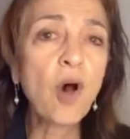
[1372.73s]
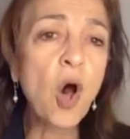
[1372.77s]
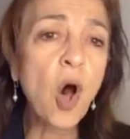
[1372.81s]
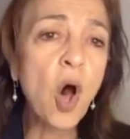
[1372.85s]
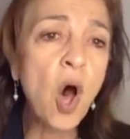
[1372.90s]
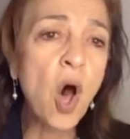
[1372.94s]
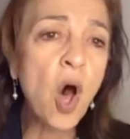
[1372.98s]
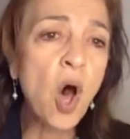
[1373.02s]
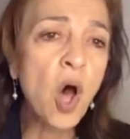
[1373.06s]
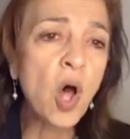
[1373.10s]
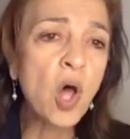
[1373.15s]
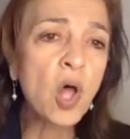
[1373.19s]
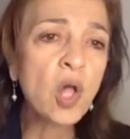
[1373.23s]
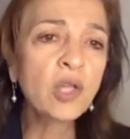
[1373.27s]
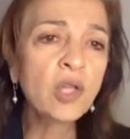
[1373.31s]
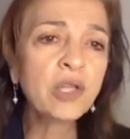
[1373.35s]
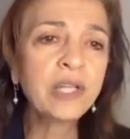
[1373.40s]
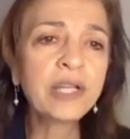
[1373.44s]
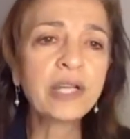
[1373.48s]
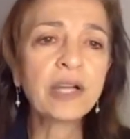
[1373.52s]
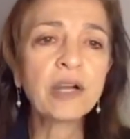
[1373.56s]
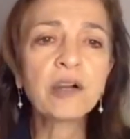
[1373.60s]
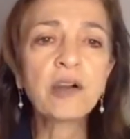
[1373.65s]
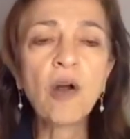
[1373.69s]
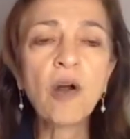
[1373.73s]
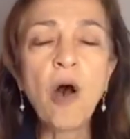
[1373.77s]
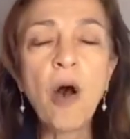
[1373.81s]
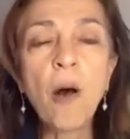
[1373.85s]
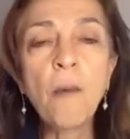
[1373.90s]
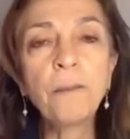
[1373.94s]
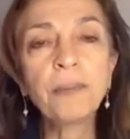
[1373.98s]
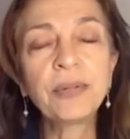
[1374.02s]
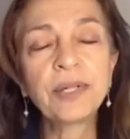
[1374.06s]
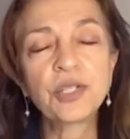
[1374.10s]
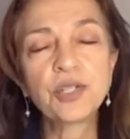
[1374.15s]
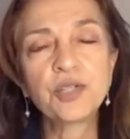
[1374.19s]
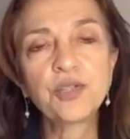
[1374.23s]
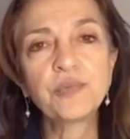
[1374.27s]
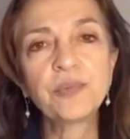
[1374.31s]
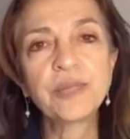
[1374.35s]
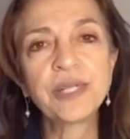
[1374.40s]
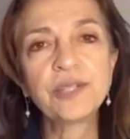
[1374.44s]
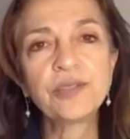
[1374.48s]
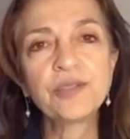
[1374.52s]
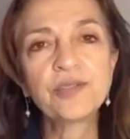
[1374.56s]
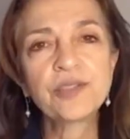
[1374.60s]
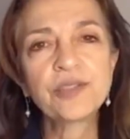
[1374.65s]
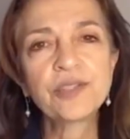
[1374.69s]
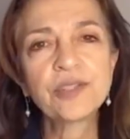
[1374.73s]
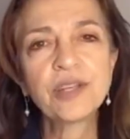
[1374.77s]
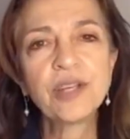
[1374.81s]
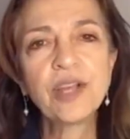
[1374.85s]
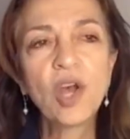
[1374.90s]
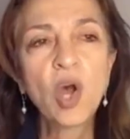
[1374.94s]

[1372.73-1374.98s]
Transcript: all the accomplishments,